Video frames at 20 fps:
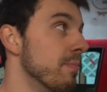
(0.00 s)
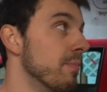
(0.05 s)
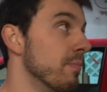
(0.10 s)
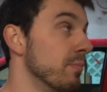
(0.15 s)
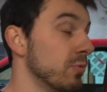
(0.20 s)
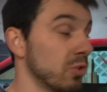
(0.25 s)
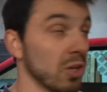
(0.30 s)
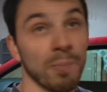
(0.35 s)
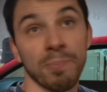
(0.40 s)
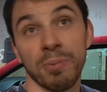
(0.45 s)

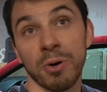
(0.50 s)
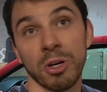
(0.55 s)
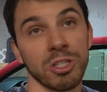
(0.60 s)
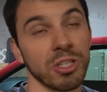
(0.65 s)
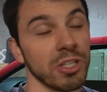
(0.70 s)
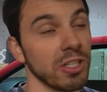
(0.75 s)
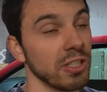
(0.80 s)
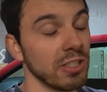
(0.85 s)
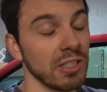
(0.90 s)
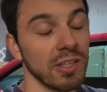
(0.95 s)
some
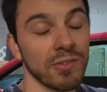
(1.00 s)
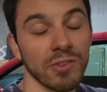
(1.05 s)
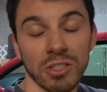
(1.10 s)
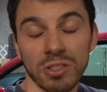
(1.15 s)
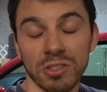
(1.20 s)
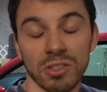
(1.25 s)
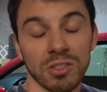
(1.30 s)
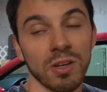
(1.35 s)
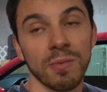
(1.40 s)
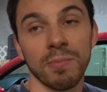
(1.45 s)
bushings even,
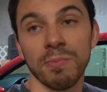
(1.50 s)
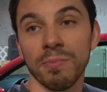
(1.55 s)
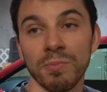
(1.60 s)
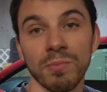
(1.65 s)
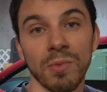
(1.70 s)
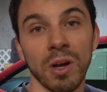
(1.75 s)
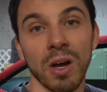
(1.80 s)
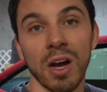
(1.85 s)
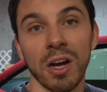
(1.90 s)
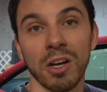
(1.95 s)
some
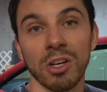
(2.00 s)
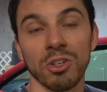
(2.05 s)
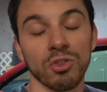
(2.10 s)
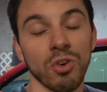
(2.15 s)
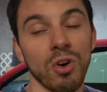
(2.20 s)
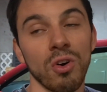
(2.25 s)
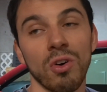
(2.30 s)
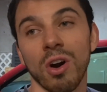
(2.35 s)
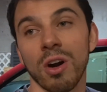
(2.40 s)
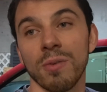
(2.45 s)

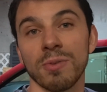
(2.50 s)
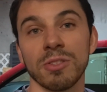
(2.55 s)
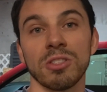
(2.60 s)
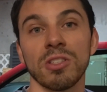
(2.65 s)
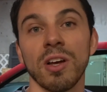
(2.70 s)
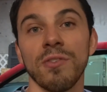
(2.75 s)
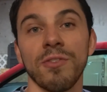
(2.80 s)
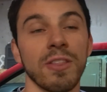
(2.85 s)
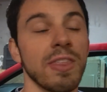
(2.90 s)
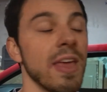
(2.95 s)
control arms and
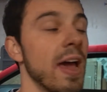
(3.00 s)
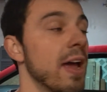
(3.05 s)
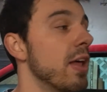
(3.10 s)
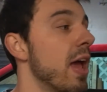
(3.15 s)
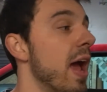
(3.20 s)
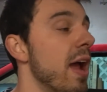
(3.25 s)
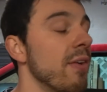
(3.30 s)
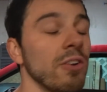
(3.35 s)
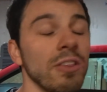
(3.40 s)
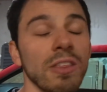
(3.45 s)
stuff like that.
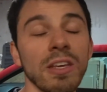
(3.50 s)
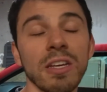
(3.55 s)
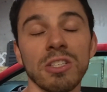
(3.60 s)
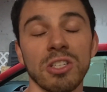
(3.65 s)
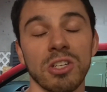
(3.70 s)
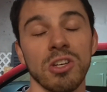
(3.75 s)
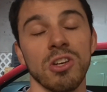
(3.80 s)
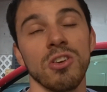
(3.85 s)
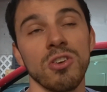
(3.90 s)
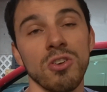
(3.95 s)
Everything is
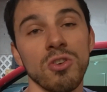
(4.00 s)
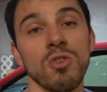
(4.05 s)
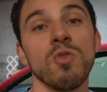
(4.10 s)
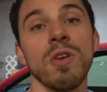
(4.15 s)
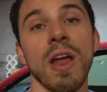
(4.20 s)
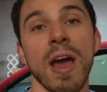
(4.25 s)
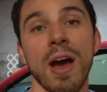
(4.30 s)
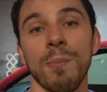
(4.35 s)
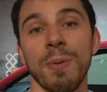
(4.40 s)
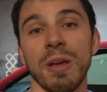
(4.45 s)
new
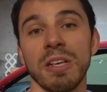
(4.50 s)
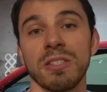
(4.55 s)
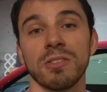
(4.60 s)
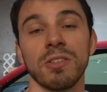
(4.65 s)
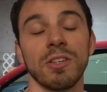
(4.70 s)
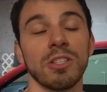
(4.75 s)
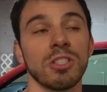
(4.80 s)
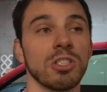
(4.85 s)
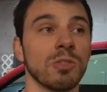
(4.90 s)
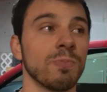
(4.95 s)
now,
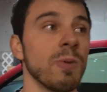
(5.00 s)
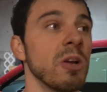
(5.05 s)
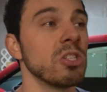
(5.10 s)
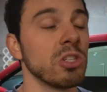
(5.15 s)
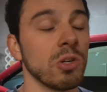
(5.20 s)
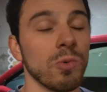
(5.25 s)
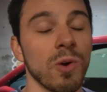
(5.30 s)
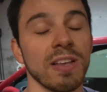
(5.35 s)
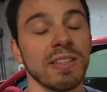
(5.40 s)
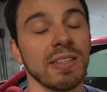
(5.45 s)
basically
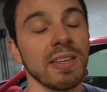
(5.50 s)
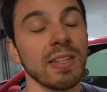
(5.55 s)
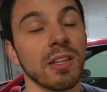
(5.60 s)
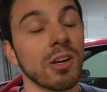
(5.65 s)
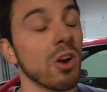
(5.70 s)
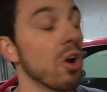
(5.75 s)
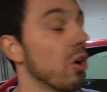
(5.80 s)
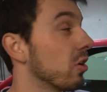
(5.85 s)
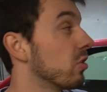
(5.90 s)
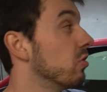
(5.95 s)
suspension-wise in the
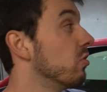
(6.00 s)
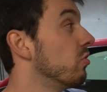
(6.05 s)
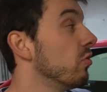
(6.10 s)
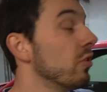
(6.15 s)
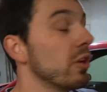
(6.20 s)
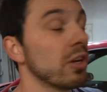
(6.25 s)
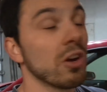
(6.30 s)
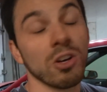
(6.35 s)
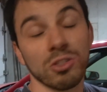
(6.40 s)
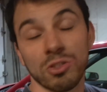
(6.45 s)
car,
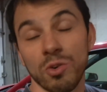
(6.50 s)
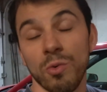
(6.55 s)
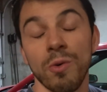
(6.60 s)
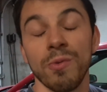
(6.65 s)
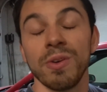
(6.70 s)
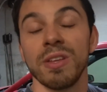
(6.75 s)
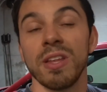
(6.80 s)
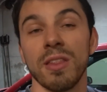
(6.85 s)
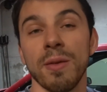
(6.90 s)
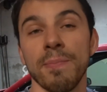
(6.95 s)
including also when
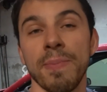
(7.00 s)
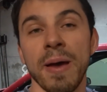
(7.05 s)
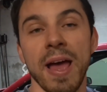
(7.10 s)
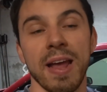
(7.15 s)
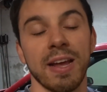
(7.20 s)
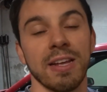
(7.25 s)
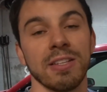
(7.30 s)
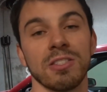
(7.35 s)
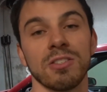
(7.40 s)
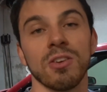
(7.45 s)
we did the
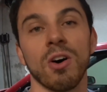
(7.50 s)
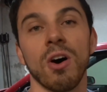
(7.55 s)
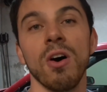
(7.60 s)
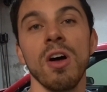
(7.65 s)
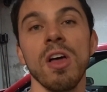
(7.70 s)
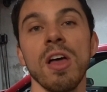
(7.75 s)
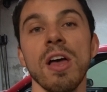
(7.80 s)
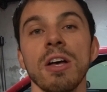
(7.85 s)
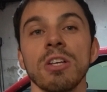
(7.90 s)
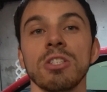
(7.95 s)
bag install.
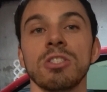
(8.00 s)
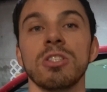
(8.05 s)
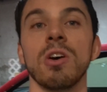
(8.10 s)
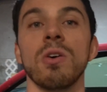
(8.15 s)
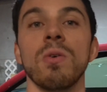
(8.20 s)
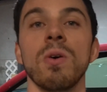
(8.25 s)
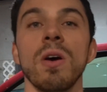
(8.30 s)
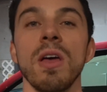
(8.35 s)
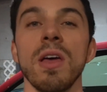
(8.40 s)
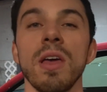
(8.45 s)

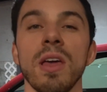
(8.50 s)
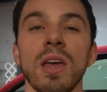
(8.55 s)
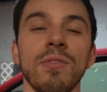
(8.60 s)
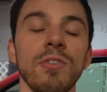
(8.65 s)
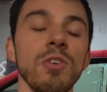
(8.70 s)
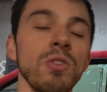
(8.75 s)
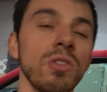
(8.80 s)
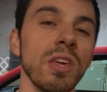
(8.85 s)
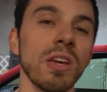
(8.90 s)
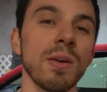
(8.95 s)
So if
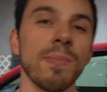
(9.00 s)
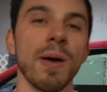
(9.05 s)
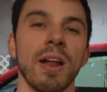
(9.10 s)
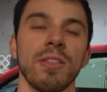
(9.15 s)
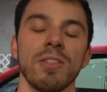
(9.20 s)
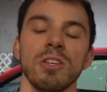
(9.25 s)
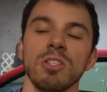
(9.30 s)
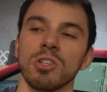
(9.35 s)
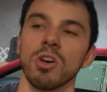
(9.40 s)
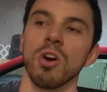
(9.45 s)
you think about it,
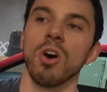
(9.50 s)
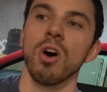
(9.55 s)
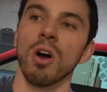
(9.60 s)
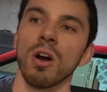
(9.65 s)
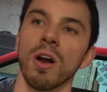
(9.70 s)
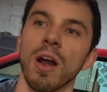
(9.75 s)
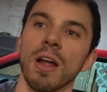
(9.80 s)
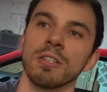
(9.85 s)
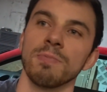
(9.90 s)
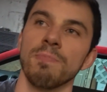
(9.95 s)
this
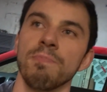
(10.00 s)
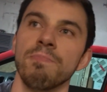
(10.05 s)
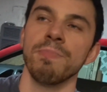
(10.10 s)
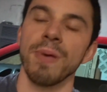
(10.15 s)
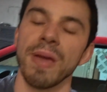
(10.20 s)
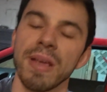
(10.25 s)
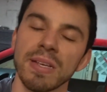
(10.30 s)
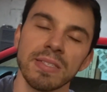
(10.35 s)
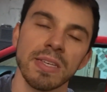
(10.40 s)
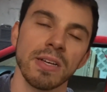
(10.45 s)
car has
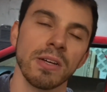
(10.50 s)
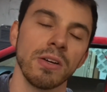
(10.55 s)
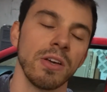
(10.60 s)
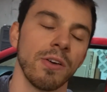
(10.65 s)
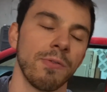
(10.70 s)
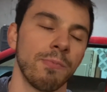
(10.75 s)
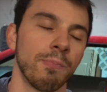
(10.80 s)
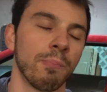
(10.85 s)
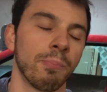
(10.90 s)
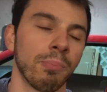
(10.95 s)
basically a
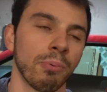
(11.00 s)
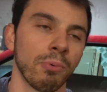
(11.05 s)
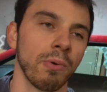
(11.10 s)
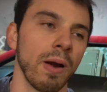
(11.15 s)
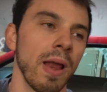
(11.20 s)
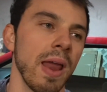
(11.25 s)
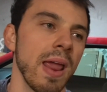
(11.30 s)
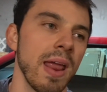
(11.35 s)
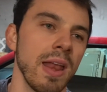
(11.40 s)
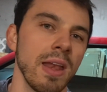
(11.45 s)

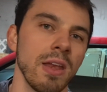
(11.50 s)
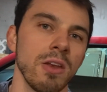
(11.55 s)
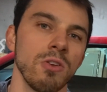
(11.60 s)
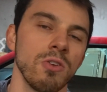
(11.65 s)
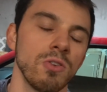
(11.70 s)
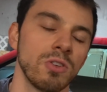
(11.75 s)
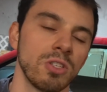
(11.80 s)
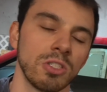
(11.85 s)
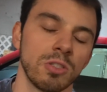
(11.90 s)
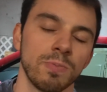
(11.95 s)
brand new
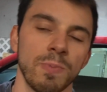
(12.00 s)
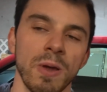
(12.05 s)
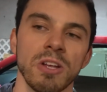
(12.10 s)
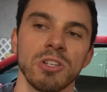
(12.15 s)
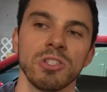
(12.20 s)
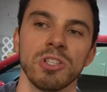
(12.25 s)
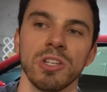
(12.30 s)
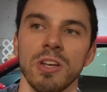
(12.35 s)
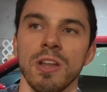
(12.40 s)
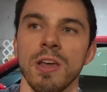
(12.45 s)

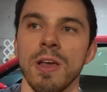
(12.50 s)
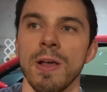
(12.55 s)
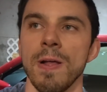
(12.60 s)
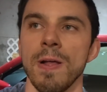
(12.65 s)
suspension